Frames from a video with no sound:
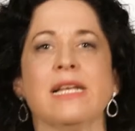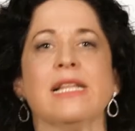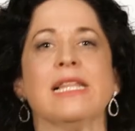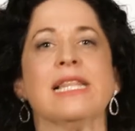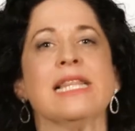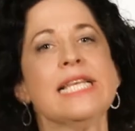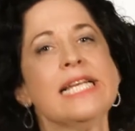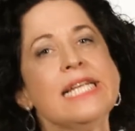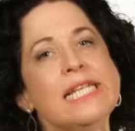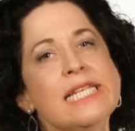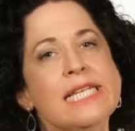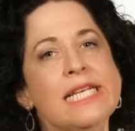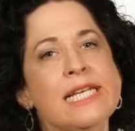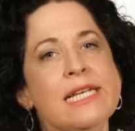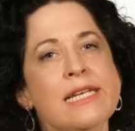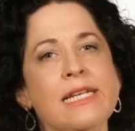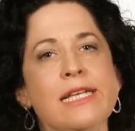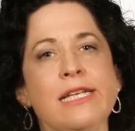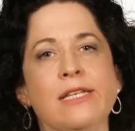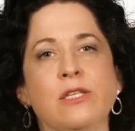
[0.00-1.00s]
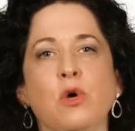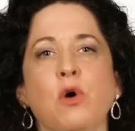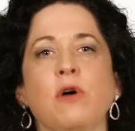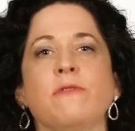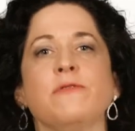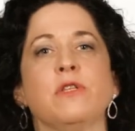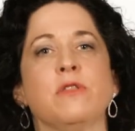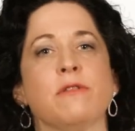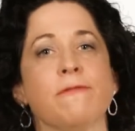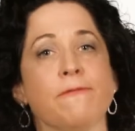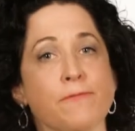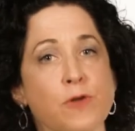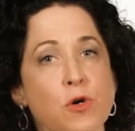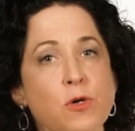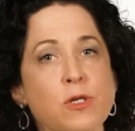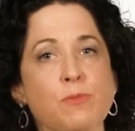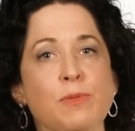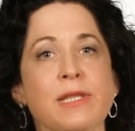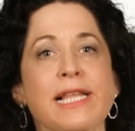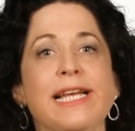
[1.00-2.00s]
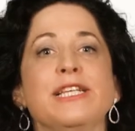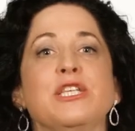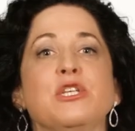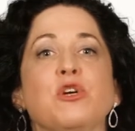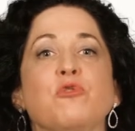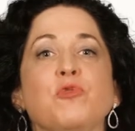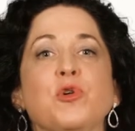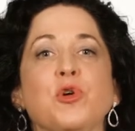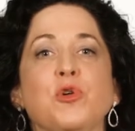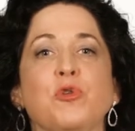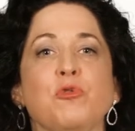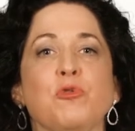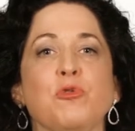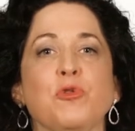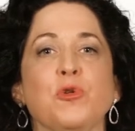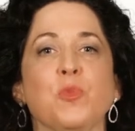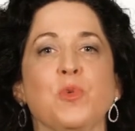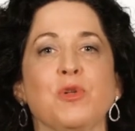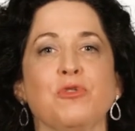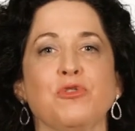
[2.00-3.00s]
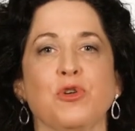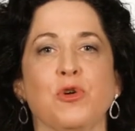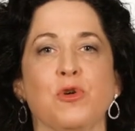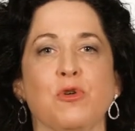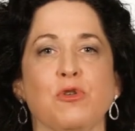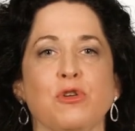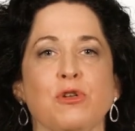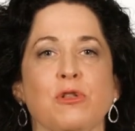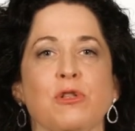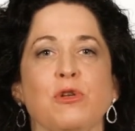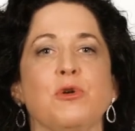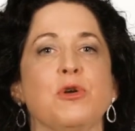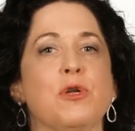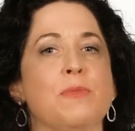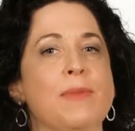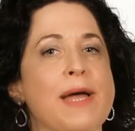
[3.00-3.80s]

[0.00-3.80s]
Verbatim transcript: LinkedIn is often the first place a recruiter will turn to learn